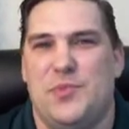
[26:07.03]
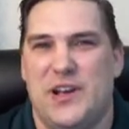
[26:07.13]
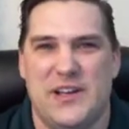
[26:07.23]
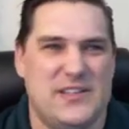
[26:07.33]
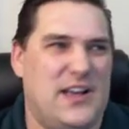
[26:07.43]

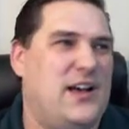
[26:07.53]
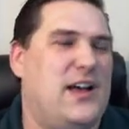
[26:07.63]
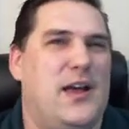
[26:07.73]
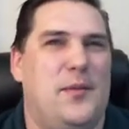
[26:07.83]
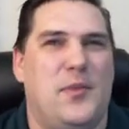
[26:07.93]
because
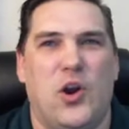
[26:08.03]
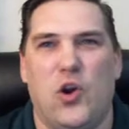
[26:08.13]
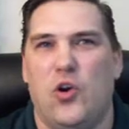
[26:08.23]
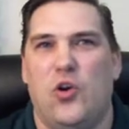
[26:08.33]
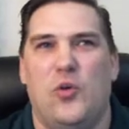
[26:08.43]
I'm a
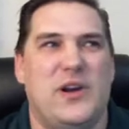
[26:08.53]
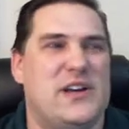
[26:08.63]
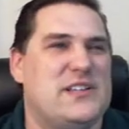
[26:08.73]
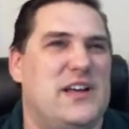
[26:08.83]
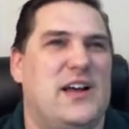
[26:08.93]
girl,
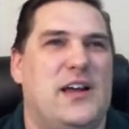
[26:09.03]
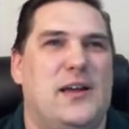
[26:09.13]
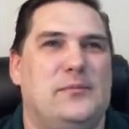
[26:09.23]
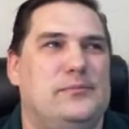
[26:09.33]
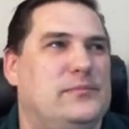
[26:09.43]
because I'm,